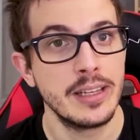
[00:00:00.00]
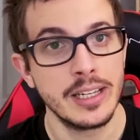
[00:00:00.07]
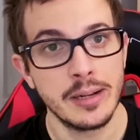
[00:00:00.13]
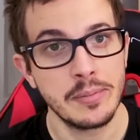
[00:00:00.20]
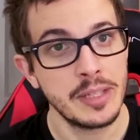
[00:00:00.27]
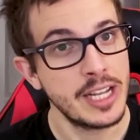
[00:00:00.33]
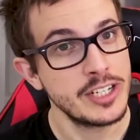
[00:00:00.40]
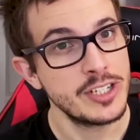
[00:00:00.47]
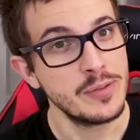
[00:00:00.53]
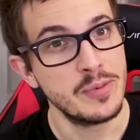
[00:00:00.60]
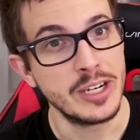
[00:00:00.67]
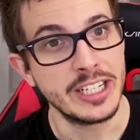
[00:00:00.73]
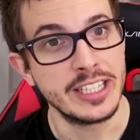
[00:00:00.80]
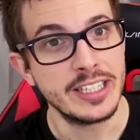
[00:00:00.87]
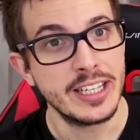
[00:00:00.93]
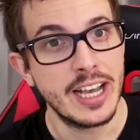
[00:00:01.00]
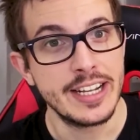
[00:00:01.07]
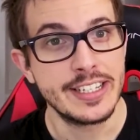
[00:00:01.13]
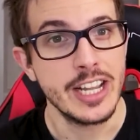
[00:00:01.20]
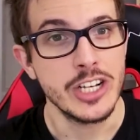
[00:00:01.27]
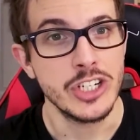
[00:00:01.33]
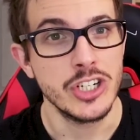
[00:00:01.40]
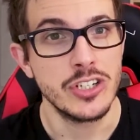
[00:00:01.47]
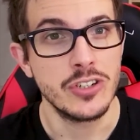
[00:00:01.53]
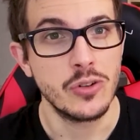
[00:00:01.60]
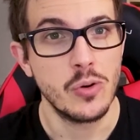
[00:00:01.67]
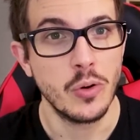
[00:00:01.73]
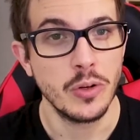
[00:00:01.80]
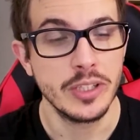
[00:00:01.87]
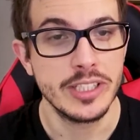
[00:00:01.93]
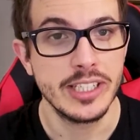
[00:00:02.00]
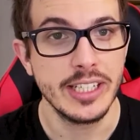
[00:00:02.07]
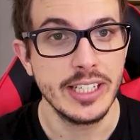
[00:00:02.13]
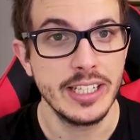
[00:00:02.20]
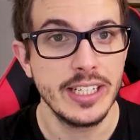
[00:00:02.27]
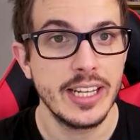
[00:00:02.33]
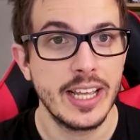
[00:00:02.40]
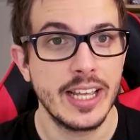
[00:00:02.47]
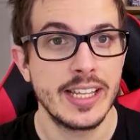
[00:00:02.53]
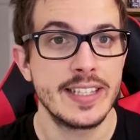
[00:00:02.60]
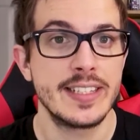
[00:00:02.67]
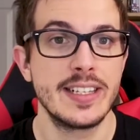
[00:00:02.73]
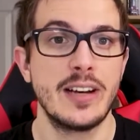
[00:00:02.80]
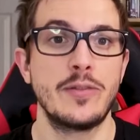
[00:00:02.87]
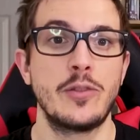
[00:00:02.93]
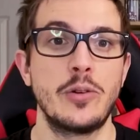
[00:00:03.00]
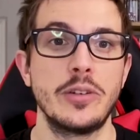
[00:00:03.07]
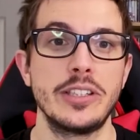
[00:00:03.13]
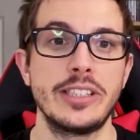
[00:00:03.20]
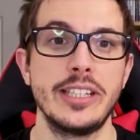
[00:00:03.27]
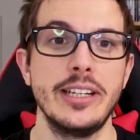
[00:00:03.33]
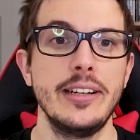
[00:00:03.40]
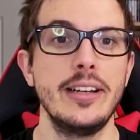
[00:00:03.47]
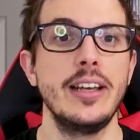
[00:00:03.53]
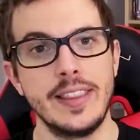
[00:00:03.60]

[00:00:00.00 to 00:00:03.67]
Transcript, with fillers: And I'm glad you bring attention to quarantine and self-quarantine.